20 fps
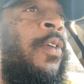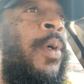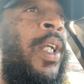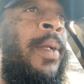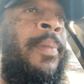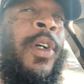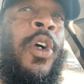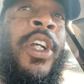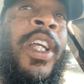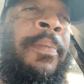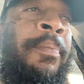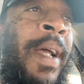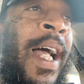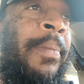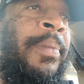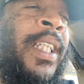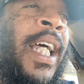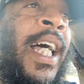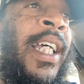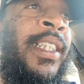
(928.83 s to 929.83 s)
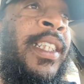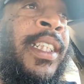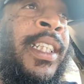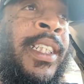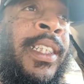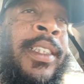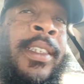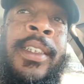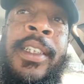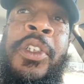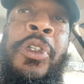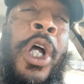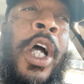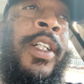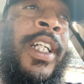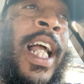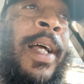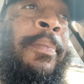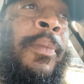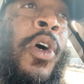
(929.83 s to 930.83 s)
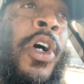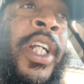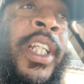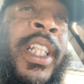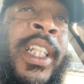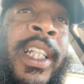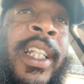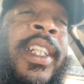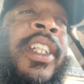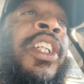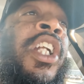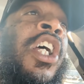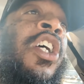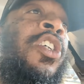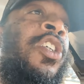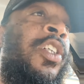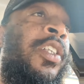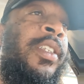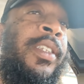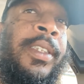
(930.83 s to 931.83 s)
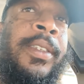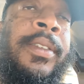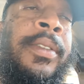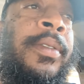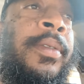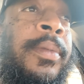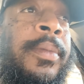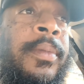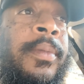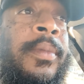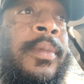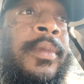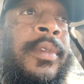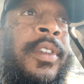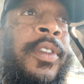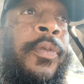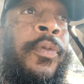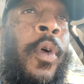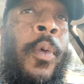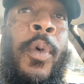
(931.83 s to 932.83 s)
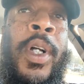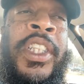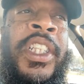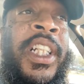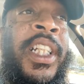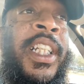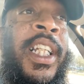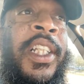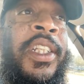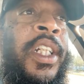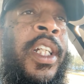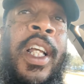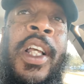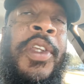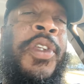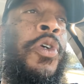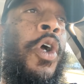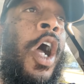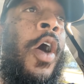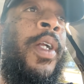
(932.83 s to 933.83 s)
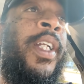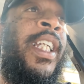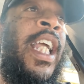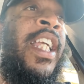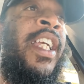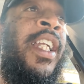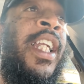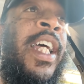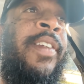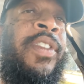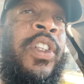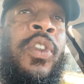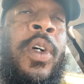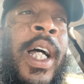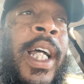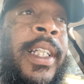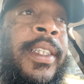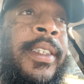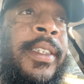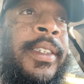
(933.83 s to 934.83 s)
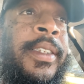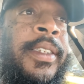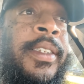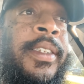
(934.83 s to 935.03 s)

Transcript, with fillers: away. Let me go get baptized again. You already got born again. Learn from what it is. You already gave your life to Christ.